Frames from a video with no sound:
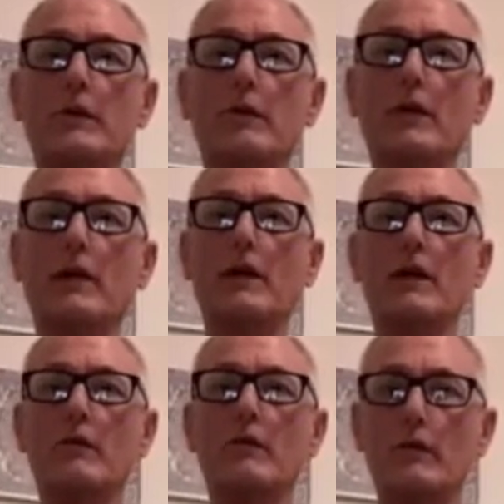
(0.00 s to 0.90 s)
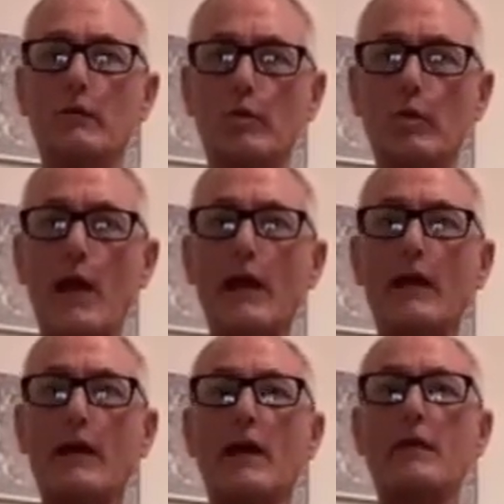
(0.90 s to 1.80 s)
we're going to
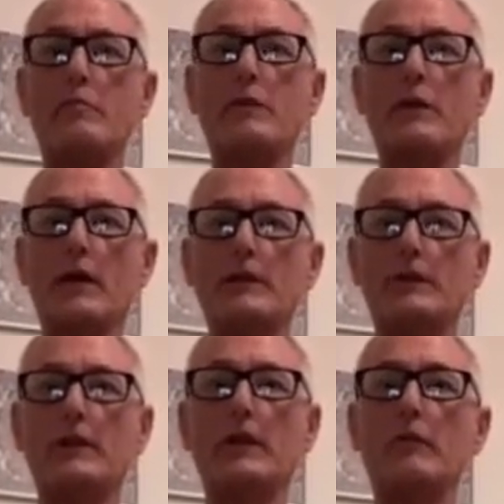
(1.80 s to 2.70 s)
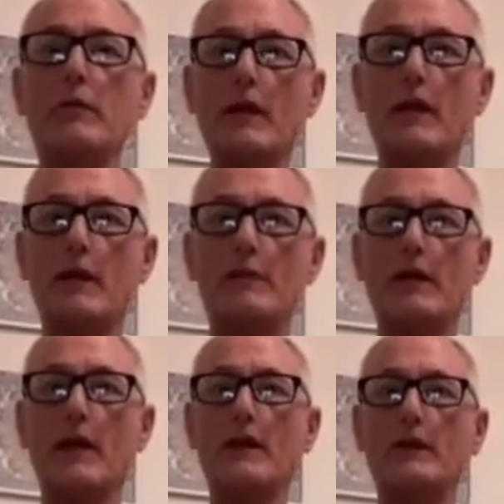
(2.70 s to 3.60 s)
wake up our chi, wake up
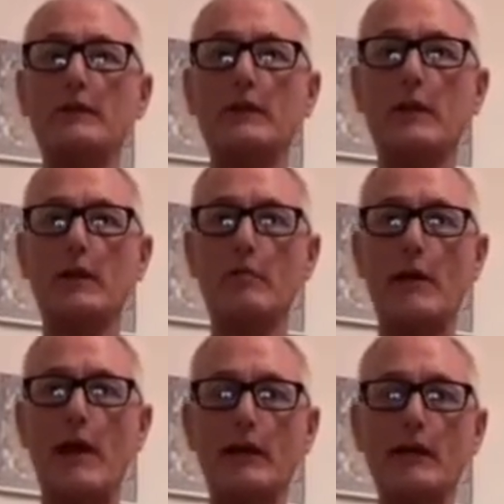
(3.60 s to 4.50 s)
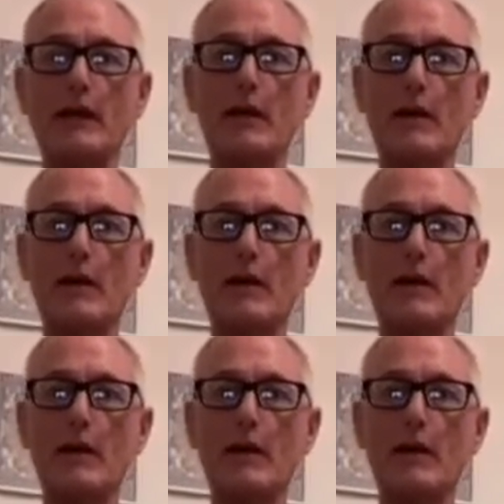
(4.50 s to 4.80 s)
the energy in the body